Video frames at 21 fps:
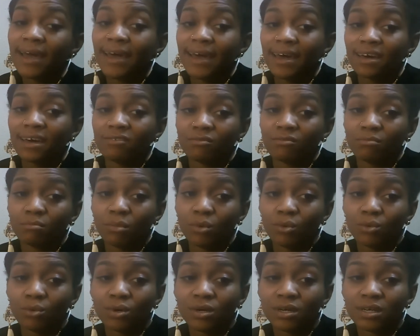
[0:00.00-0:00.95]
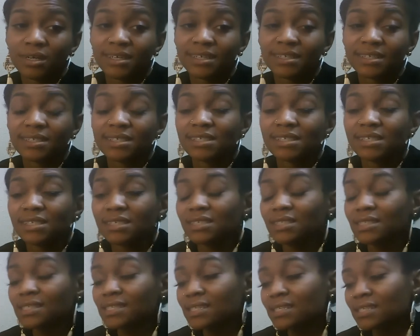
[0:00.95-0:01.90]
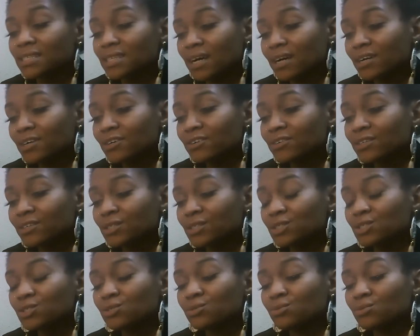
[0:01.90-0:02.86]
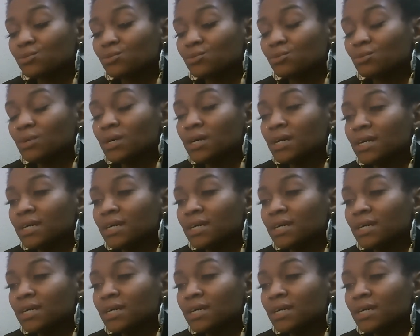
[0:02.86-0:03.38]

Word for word: have more, in a sense, desiring to